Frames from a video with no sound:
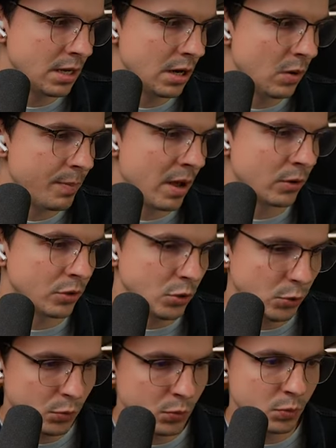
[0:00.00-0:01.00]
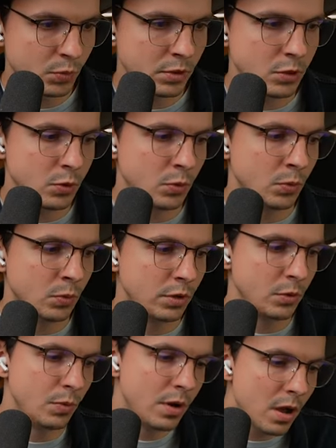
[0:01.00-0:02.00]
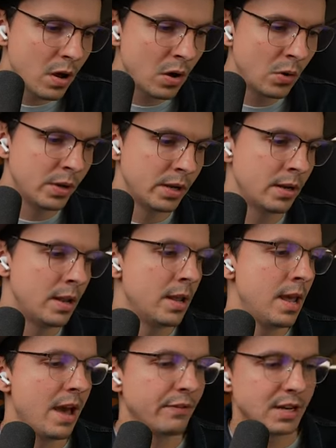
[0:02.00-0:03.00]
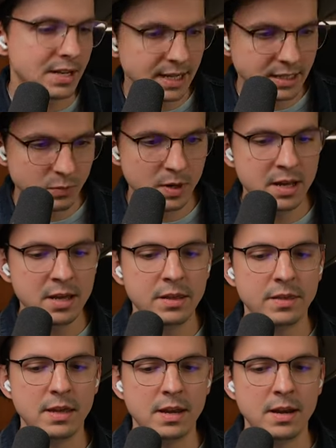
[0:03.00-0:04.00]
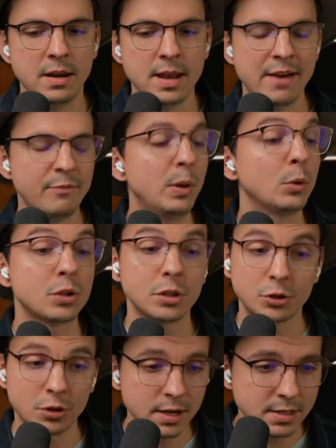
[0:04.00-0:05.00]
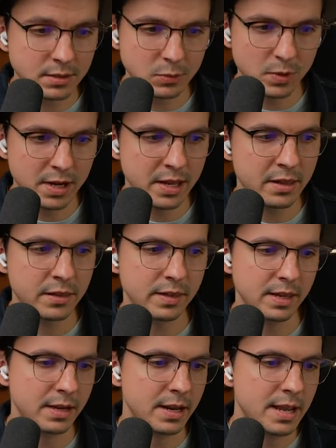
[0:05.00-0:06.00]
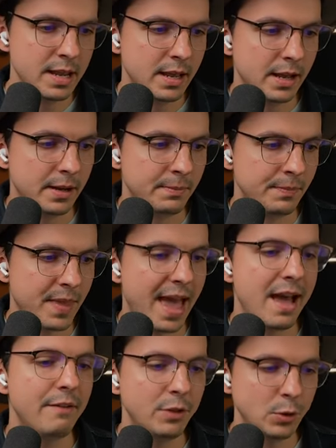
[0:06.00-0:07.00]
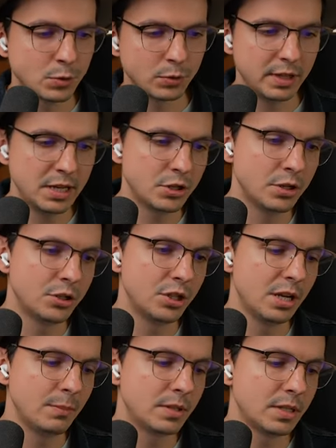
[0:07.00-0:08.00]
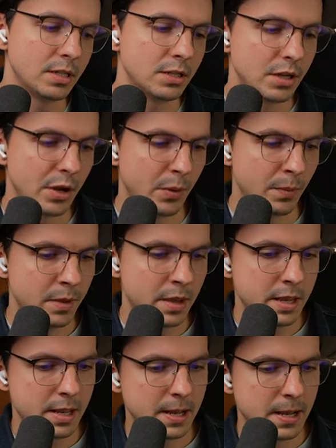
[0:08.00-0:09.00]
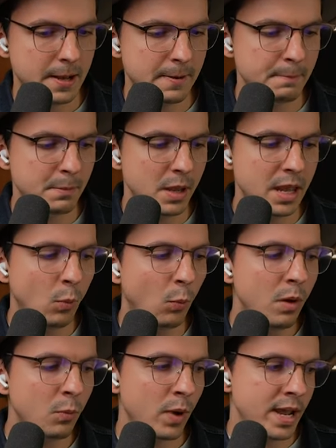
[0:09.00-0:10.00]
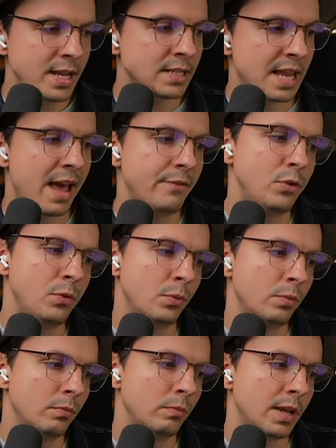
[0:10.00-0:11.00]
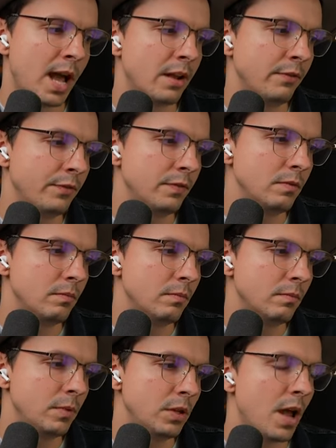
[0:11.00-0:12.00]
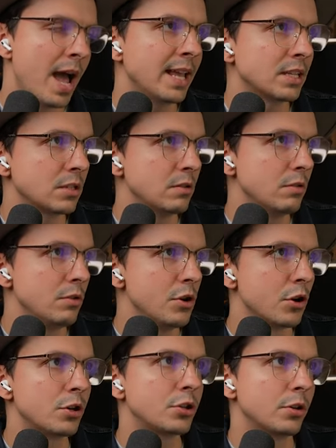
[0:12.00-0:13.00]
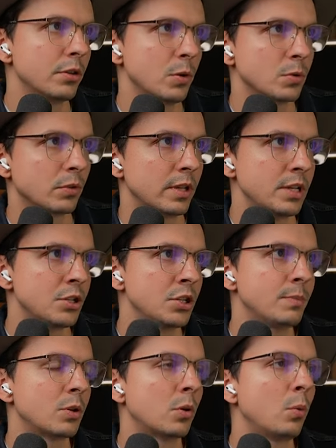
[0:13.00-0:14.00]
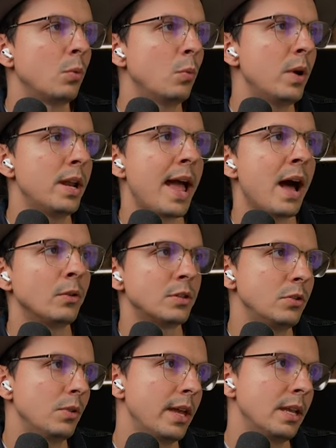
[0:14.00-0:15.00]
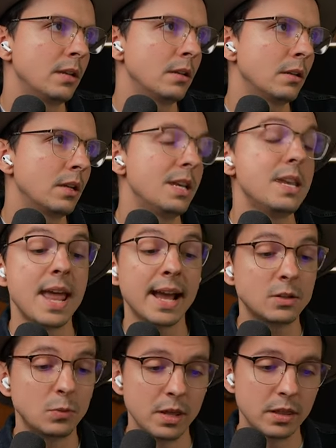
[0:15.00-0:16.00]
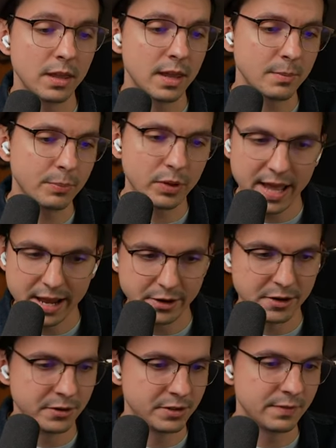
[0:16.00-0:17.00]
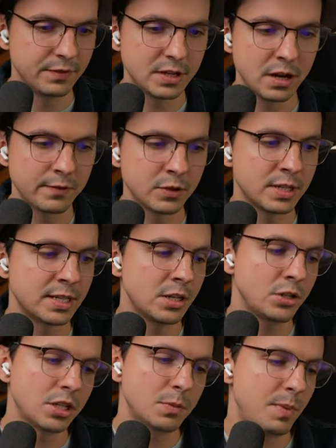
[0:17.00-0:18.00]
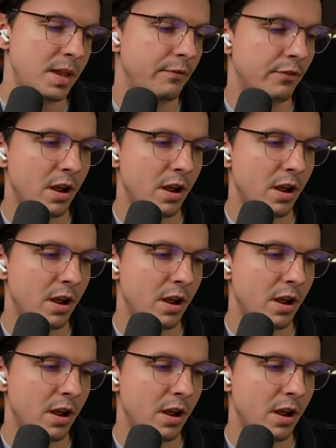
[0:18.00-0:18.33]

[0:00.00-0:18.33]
you know, about who you know and have connected with and have built trust with and have relationships. And so in what ways have you kind of, you know, I guess, nurtured those relationships or went out to like connect with like planners and photographers? Has it just been